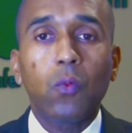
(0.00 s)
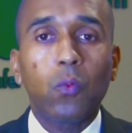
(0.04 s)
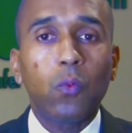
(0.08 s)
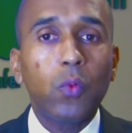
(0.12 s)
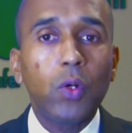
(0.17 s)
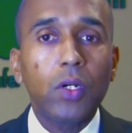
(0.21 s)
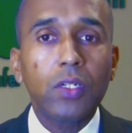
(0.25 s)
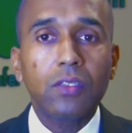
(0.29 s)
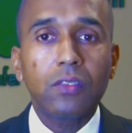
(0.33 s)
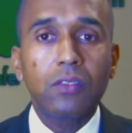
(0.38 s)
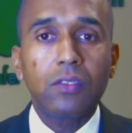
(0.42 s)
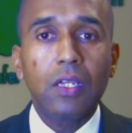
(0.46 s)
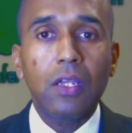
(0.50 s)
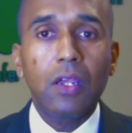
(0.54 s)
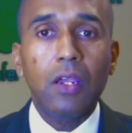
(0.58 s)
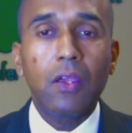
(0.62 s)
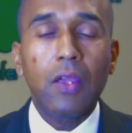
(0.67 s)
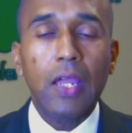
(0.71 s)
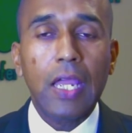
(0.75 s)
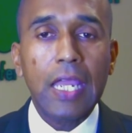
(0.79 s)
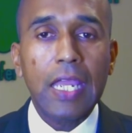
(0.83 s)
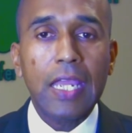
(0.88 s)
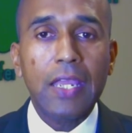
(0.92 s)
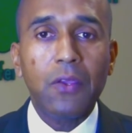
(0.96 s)
Was
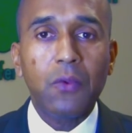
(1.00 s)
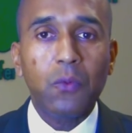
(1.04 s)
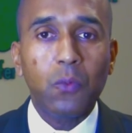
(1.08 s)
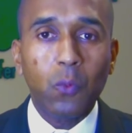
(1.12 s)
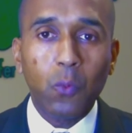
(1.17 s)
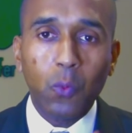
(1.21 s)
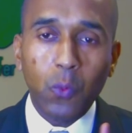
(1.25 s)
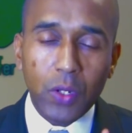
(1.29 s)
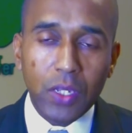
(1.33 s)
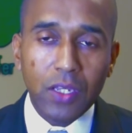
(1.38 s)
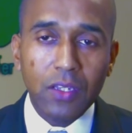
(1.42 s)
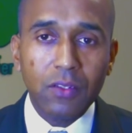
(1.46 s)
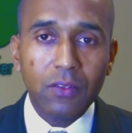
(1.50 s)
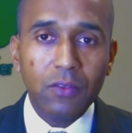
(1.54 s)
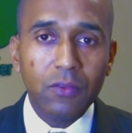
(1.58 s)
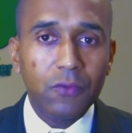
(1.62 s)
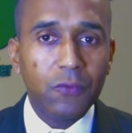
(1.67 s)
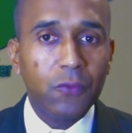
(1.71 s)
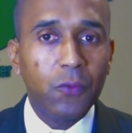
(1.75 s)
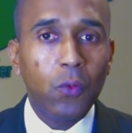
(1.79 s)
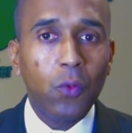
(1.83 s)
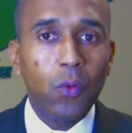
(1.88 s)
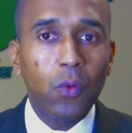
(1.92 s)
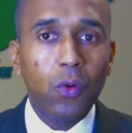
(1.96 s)
there a win
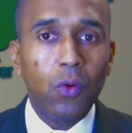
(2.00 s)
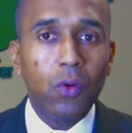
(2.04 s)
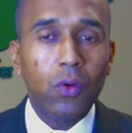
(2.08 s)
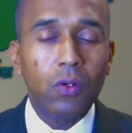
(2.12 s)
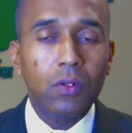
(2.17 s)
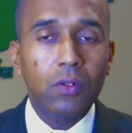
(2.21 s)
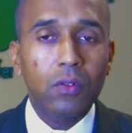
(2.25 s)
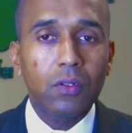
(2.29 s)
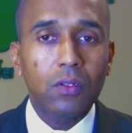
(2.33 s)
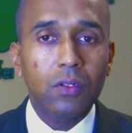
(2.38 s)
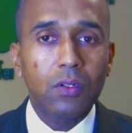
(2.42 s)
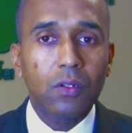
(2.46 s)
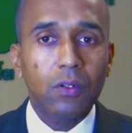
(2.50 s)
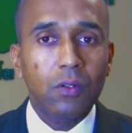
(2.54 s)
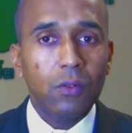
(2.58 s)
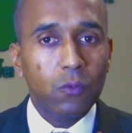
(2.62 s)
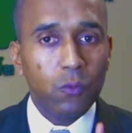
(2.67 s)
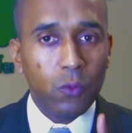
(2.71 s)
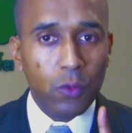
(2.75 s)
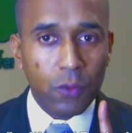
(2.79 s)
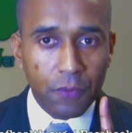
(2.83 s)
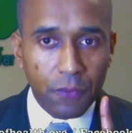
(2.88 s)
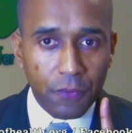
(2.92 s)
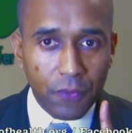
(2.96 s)
for
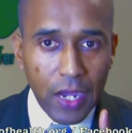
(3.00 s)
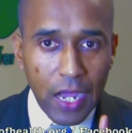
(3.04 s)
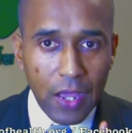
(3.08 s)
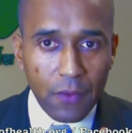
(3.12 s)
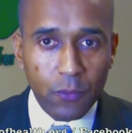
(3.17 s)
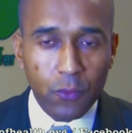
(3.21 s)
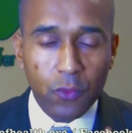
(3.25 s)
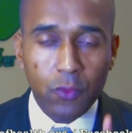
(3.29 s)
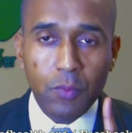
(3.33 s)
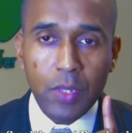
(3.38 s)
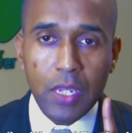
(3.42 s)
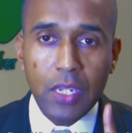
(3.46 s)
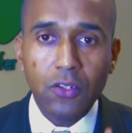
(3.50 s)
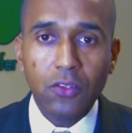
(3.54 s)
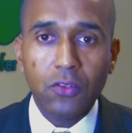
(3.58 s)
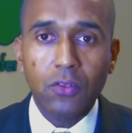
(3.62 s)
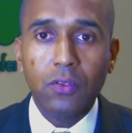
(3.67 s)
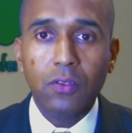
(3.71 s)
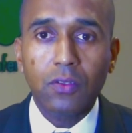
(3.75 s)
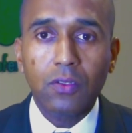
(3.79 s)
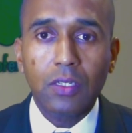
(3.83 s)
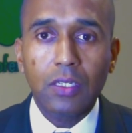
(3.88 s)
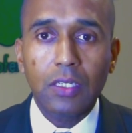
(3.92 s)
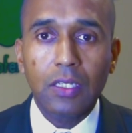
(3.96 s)
revival and
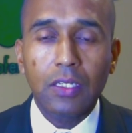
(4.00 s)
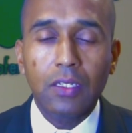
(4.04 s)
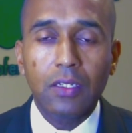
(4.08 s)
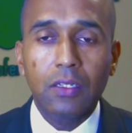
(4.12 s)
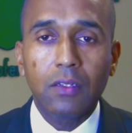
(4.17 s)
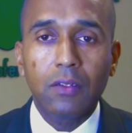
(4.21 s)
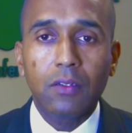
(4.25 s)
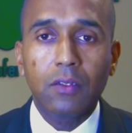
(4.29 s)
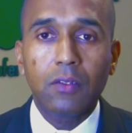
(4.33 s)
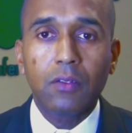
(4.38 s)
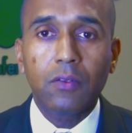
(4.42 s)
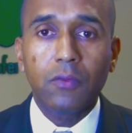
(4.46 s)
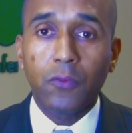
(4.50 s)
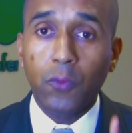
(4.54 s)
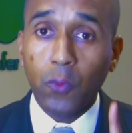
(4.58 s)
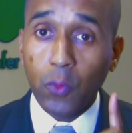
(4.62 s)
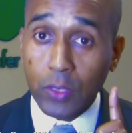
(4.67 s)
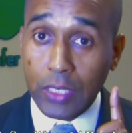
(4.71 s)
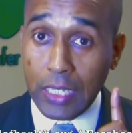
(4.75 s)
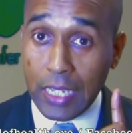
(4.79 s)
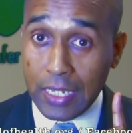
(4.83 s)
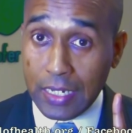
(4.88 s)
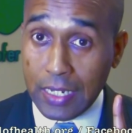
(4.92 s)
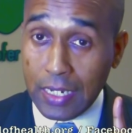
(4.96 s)
reformation
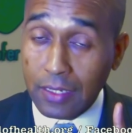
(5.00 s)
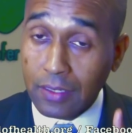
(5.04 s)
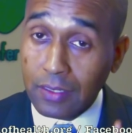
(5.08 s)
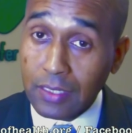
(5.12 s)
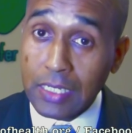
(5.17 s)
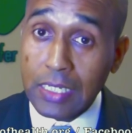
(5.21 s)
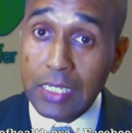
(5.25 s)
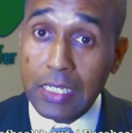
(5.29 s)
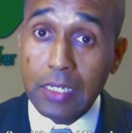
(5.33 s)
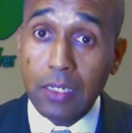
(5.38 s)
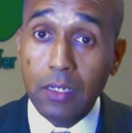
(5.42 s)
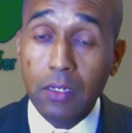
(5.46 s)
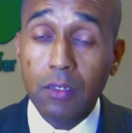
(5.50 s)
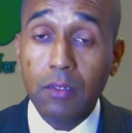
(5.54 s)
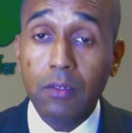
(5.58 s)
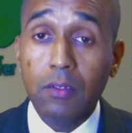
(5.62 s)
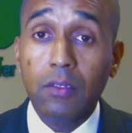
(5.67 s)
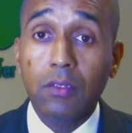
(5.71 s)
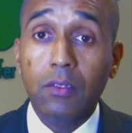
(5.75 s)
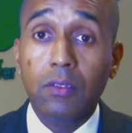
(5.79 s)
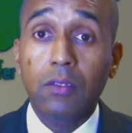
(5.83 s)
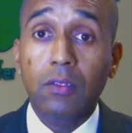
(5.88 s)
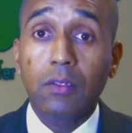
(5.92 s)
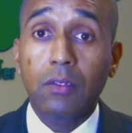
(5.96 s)
for the NAD
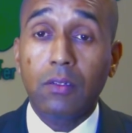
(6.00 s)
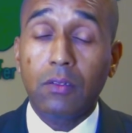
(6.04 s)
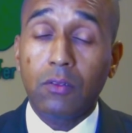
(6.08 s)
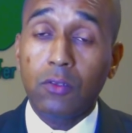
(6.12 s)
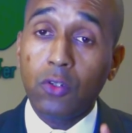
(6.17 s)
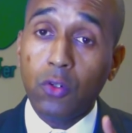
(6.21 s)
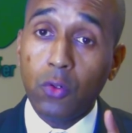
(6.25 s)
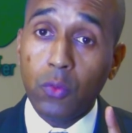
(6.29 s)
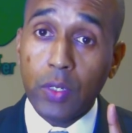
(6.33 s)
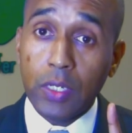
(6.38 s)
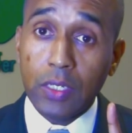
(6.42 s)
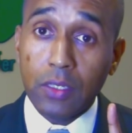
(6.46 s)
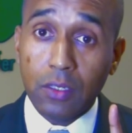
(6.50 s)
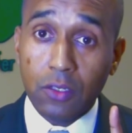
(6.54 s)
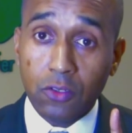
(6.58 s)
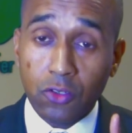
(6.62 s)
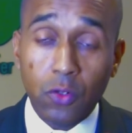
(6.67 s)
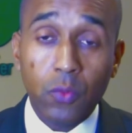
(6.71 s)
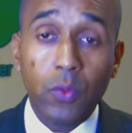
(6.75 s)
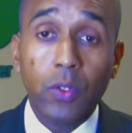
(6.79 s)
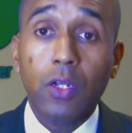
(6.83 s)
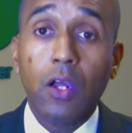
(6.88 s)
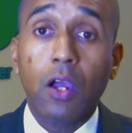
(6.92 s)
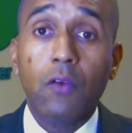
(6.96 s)
during the
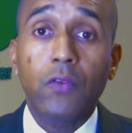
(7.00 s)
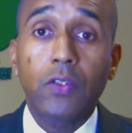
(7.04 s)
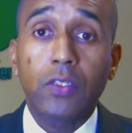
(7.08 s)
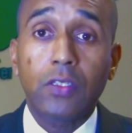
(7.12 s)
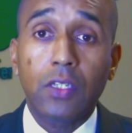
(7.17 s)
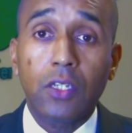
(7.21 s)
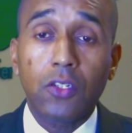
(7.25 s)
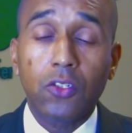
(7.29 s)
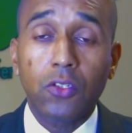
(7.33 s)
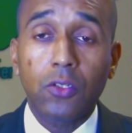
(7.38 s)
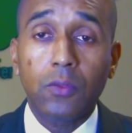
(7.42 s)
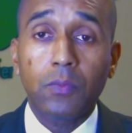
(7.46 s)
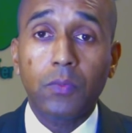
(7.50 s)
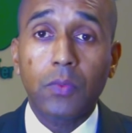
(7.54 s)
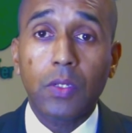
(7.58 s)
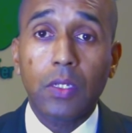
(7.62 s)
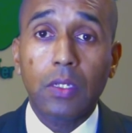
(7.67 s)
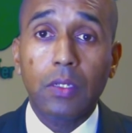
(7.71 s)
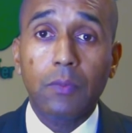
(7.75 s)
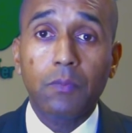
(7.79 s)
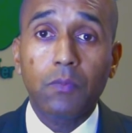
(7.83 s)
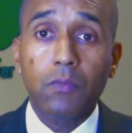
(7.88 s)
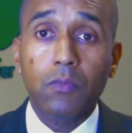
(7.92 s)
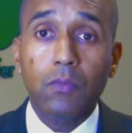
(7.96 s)
general conference session?
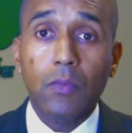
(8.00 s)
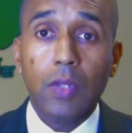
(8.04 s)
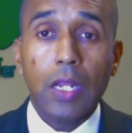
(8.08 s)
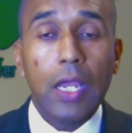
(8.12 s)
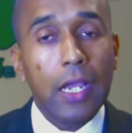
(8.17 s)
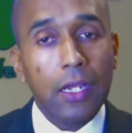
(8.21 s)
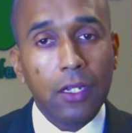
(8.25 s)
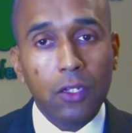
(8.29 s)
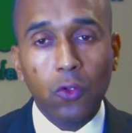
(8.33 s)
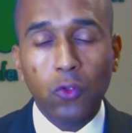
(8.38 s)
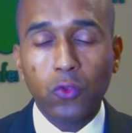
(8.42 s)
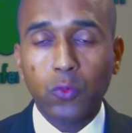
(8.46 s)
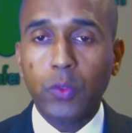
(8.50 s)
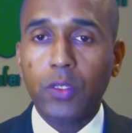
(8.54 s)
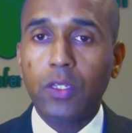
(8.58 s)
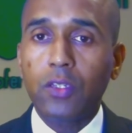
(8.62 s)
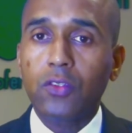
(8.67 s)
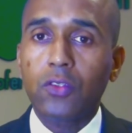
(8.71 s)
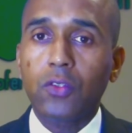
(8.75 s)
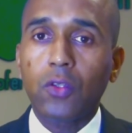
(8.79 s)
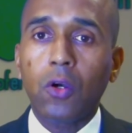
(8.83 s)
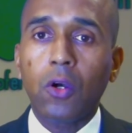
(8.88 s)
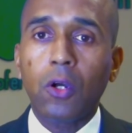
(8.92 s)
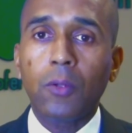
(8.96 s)
I close with
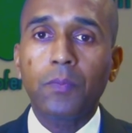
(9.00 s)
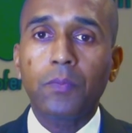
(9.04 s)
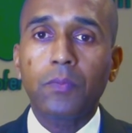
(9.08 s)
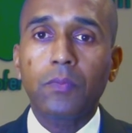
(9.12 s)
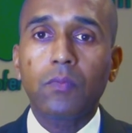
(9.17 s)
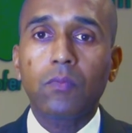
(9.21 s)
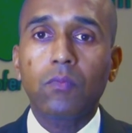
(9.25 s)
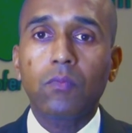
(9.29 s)
this thought.